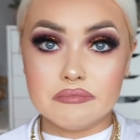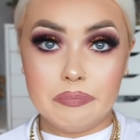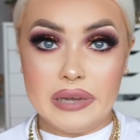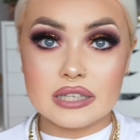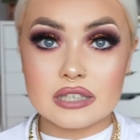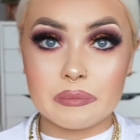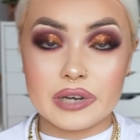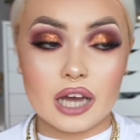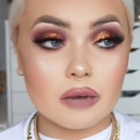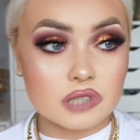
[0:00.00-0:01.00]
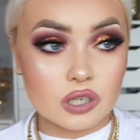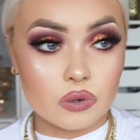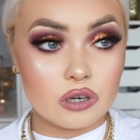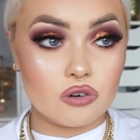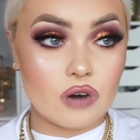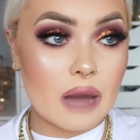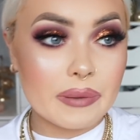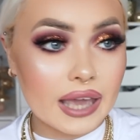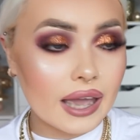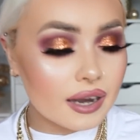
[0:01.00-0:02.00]
beat somebody up to go and grab
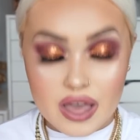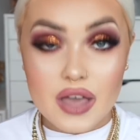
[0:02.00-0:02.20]
again.